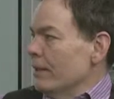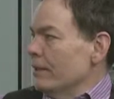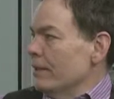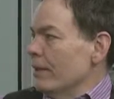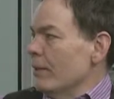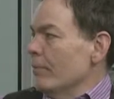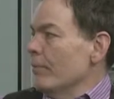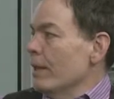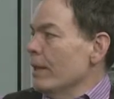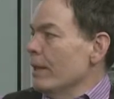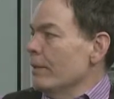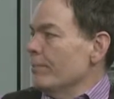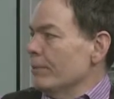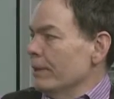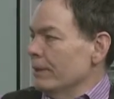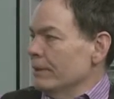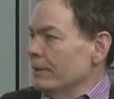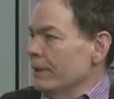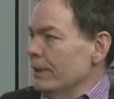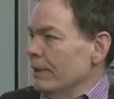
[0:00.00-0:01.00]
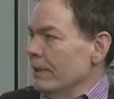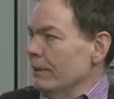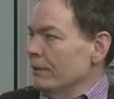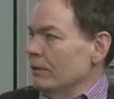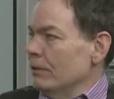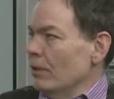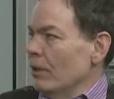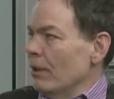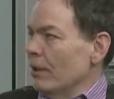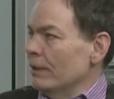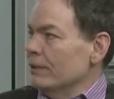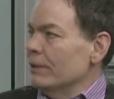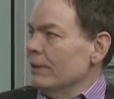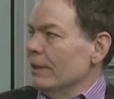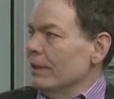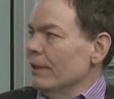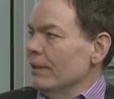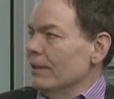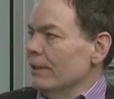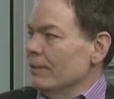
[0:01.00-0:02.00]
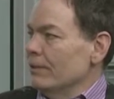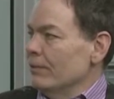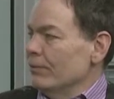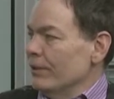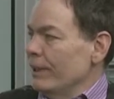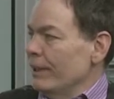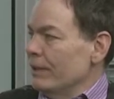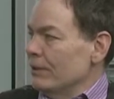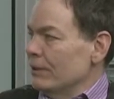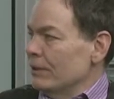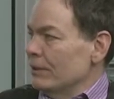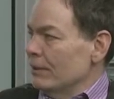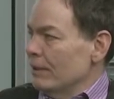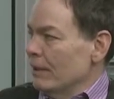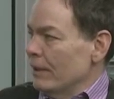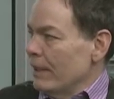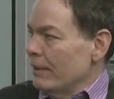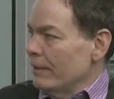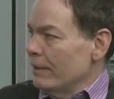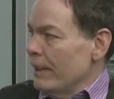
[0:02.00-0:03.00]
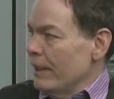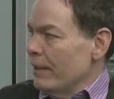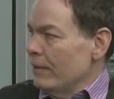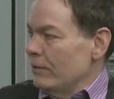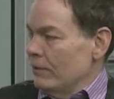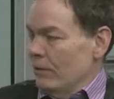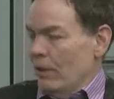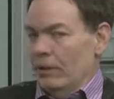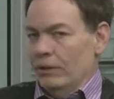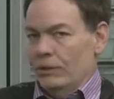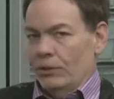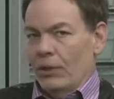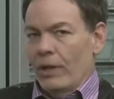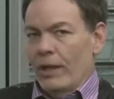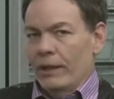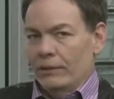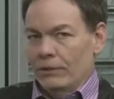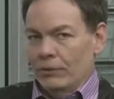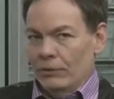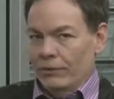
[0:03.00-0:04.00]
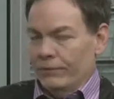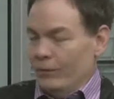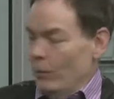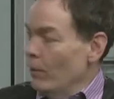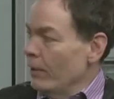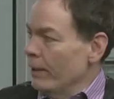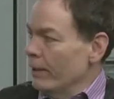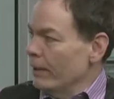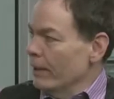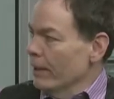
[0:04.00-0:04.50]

that their money printing is causing the deflation that they are trying to avoid.